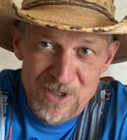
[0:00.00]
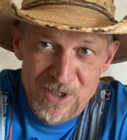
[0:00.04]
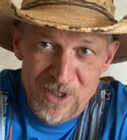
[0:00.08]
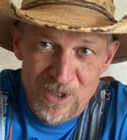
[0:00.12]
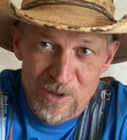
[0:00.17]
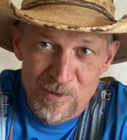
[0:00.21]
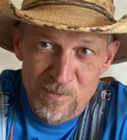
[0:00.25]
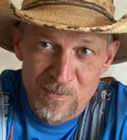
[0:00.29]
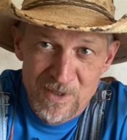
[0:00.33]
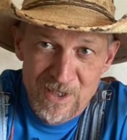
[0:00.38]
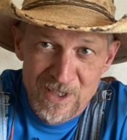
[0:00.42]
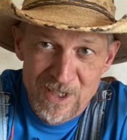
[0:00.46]

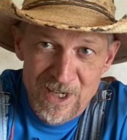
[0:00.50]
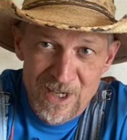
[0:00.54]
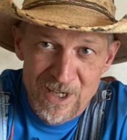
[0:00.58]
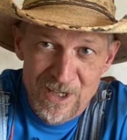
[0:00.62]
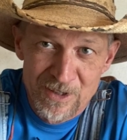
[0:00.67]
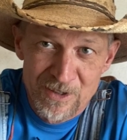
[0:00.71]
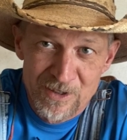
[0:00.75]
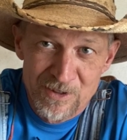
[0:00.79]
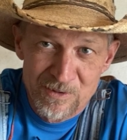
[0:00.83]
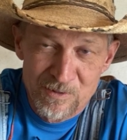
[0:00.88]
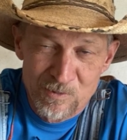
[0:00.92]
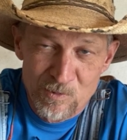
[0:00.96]
settlement
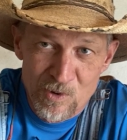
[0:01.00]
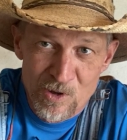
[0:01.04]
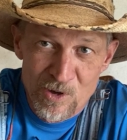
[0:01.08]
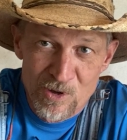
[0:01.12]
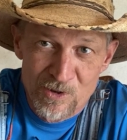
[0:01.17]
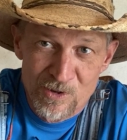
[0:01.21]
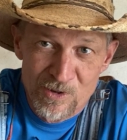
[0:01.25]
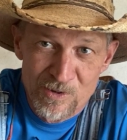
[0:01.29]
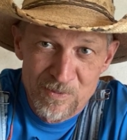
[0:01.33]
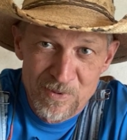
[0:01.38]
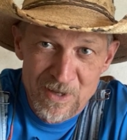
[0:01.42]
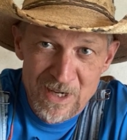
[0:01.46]
out of the
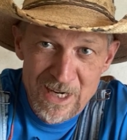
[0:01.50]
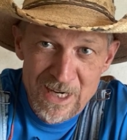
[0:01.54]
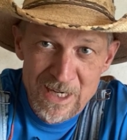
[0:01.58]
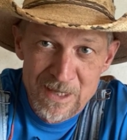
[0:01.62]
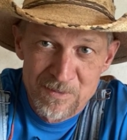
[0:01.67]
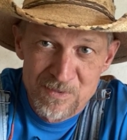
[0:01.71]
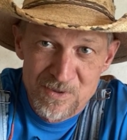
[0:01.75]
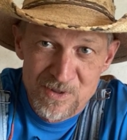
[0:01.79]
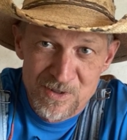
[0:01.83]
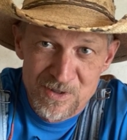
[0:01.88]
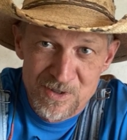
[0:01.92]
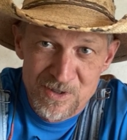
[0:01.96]
water
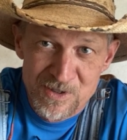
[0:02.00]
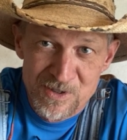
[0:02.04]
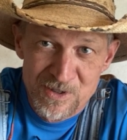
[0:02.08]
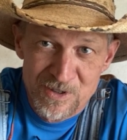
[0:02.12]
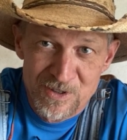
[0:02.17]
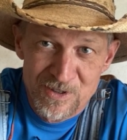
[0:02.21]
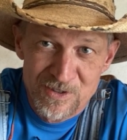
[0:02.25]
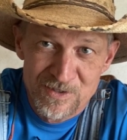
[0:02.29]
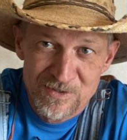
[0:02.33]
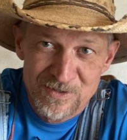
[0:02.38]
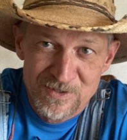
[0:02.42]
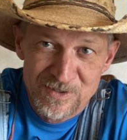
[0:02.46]
pipes and
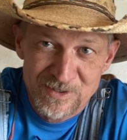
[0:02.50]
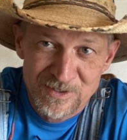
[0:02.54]
stuff.